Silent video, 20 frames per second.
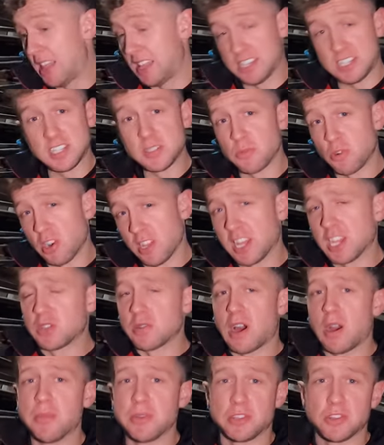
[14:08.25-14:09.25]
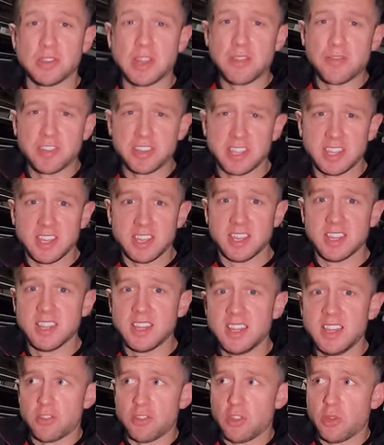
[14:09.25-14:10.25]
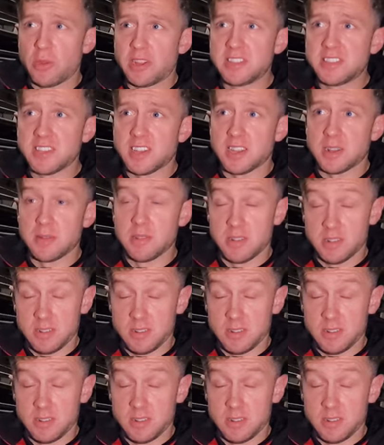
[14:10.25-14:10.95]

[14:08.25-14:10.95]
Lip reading: This is more or less what I'll be doing every day through the winter,